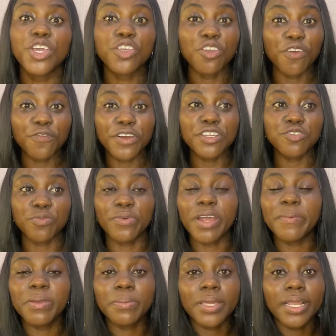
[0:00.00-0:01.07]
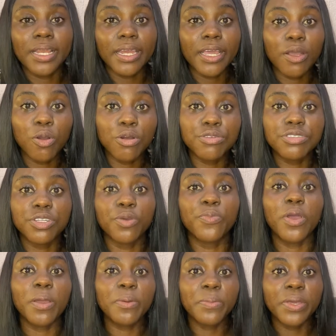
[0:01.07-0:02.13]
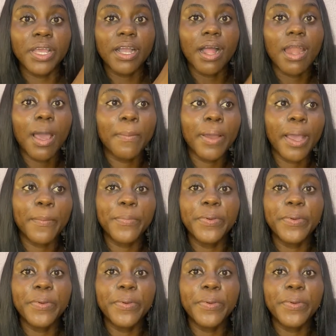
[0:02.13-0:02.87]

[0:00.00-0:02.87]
Your friends will probably be in Lagos, they'll probably be in Calabar,